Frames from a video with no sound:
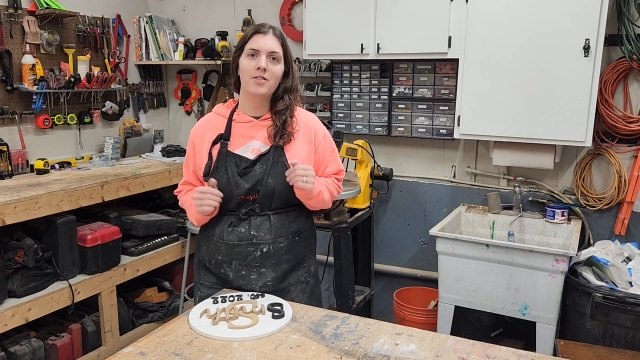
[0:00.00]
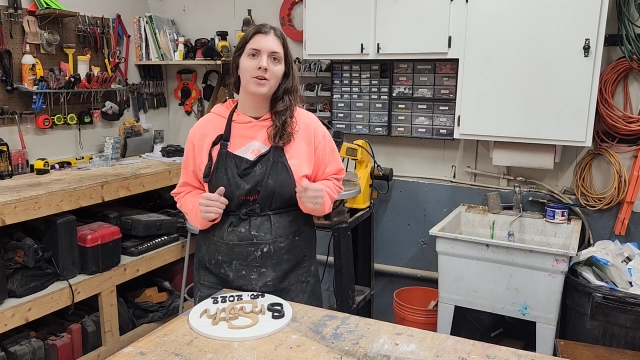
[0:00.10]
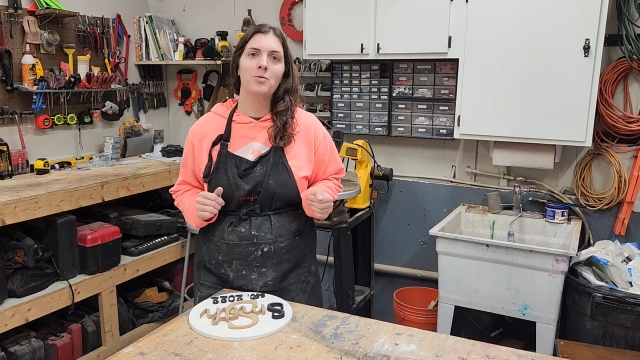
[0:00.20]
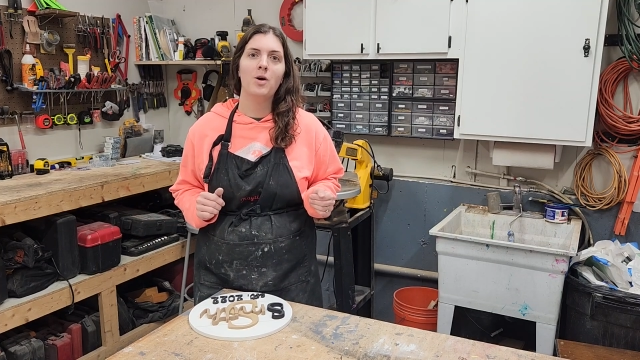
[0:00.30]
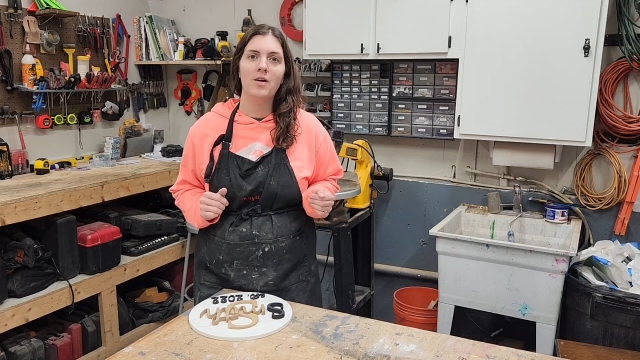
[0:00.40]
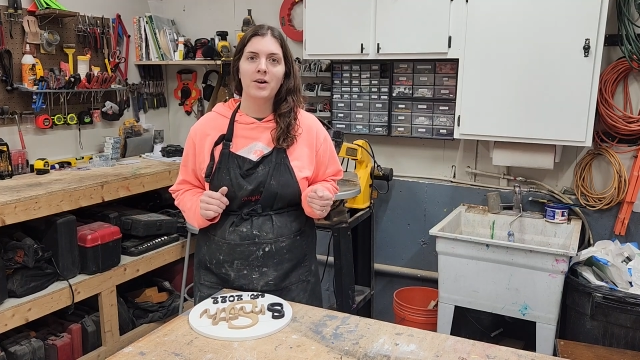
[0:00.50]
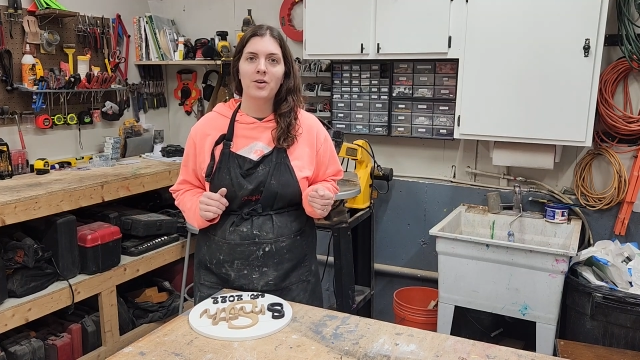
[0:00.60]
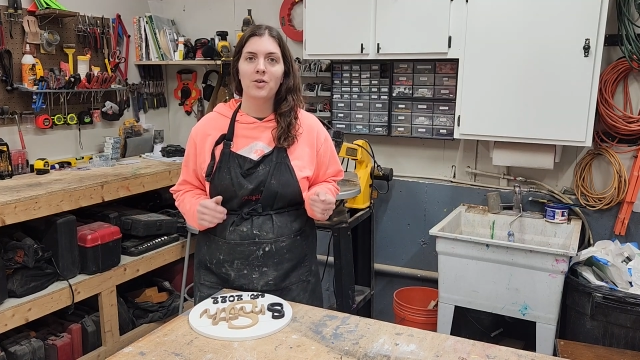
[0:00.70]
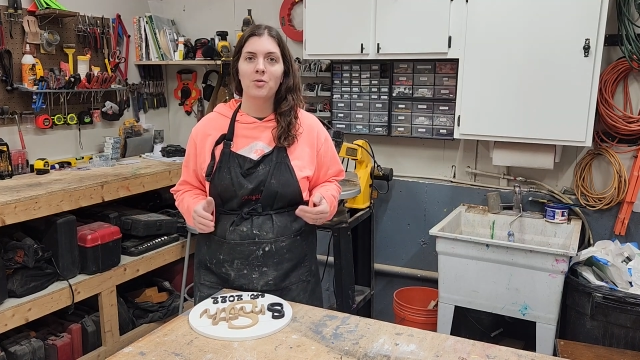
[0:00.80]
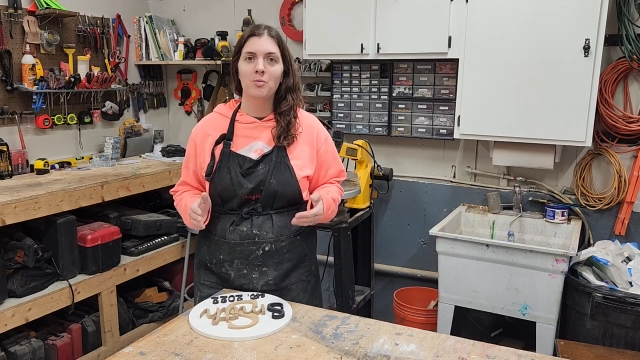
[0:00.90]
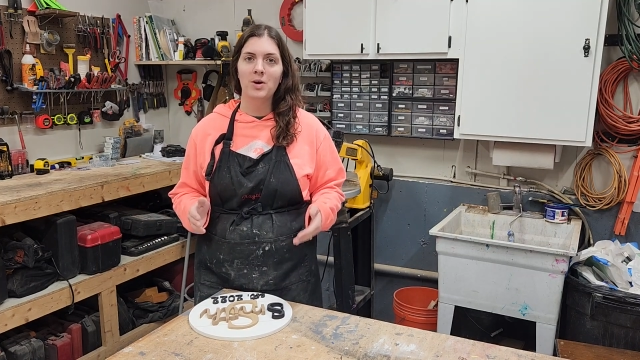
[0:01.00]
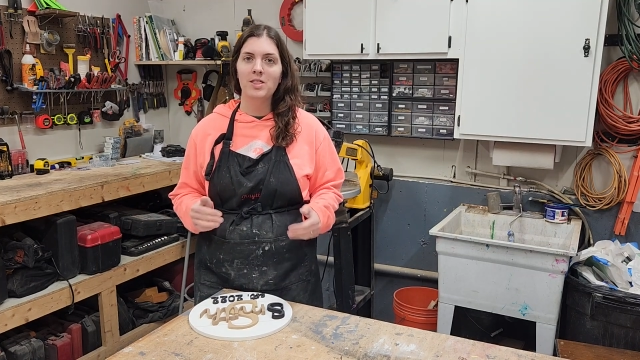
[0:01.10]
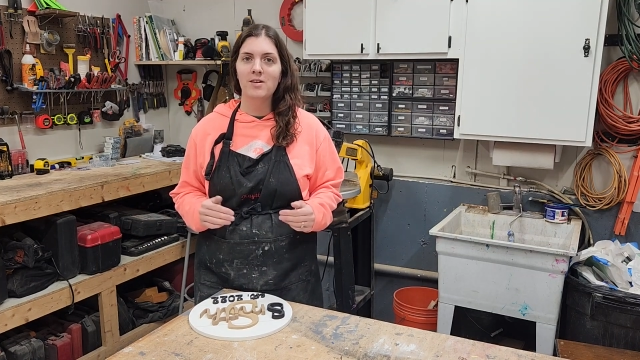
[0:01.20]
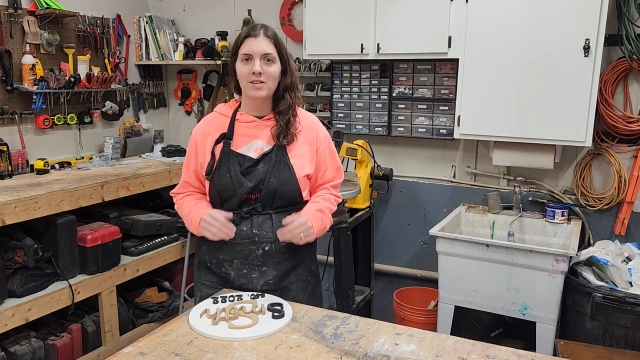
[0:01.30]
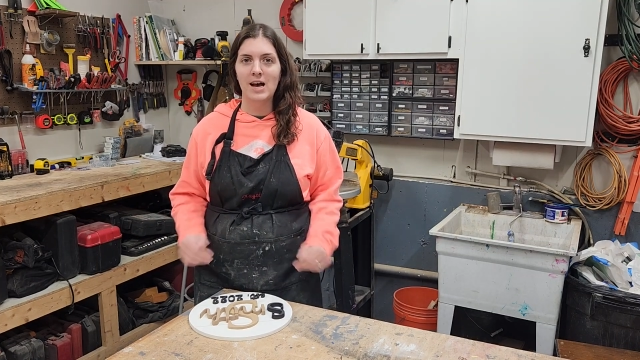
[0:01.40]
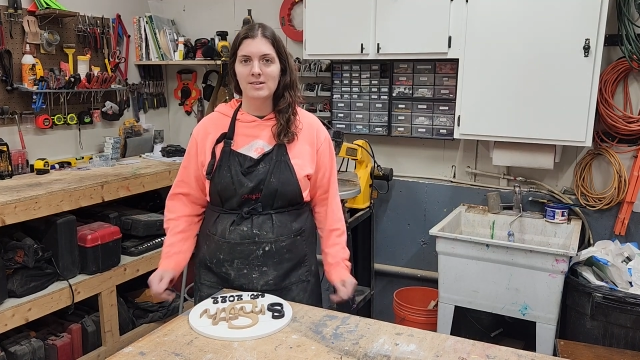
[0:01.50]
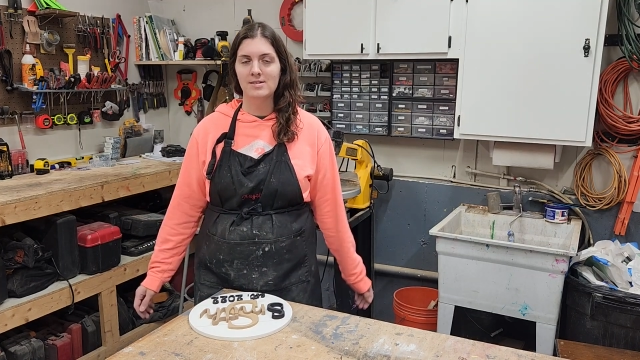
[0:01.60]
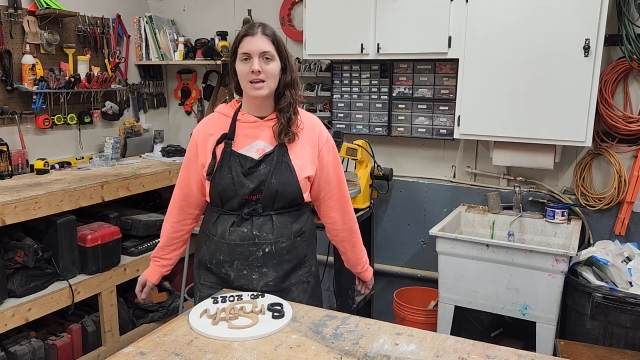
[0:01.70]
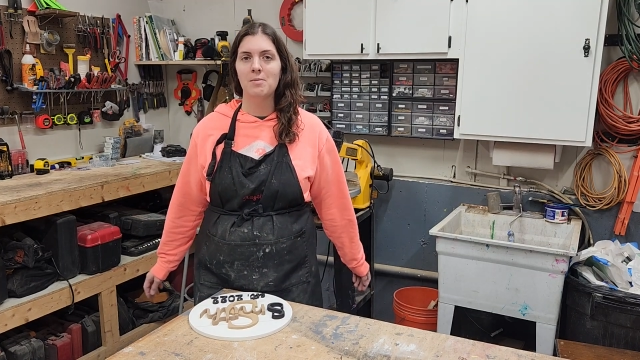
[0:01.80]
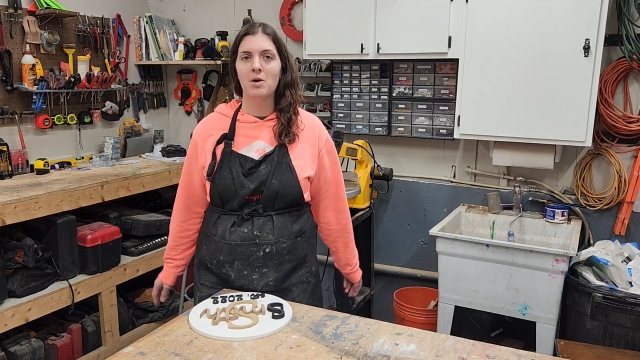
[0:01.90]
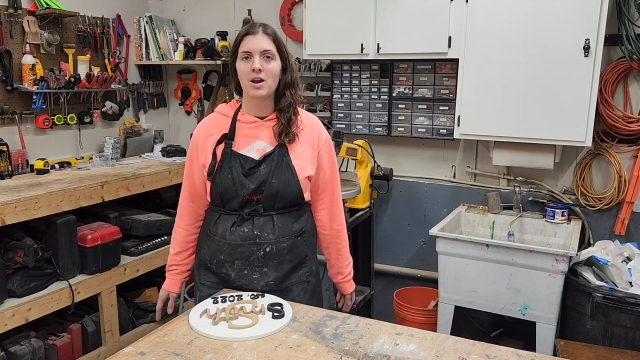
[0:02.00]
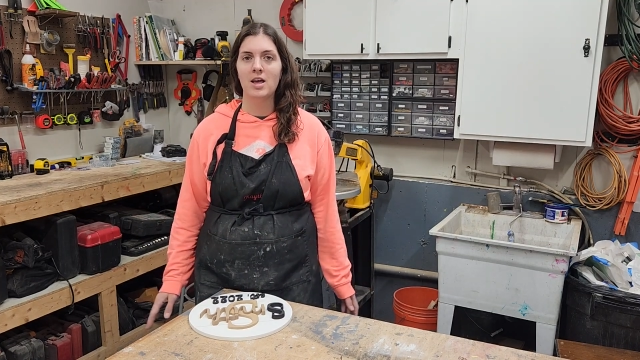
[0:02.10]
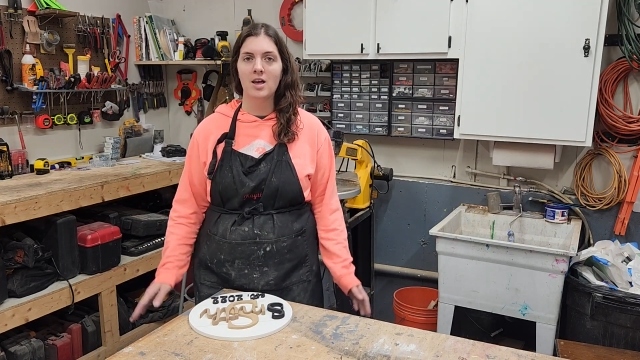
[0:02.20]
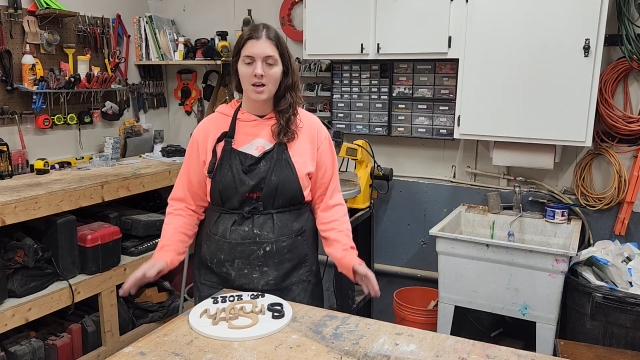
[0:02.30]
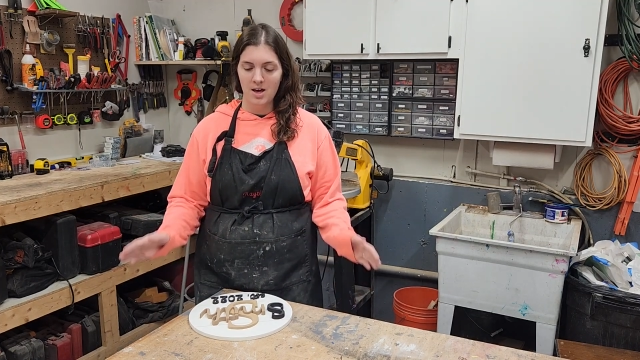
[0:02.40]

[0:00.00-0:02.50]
their wall at home with their last name on it.